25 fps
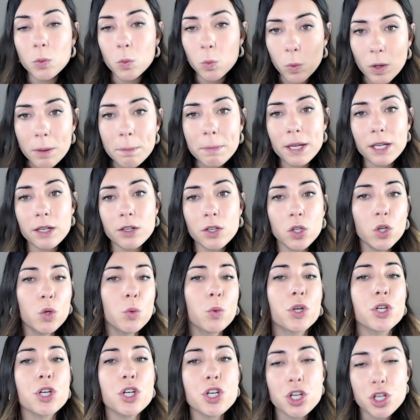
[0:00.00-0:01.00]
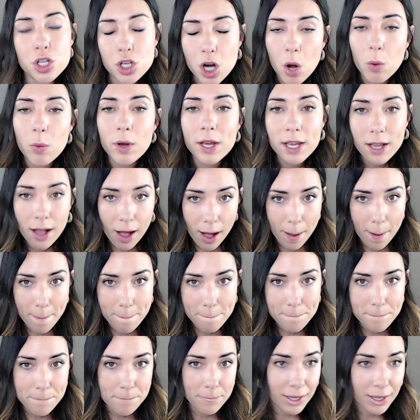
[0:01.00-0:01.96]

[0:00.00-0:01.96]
women who are showing up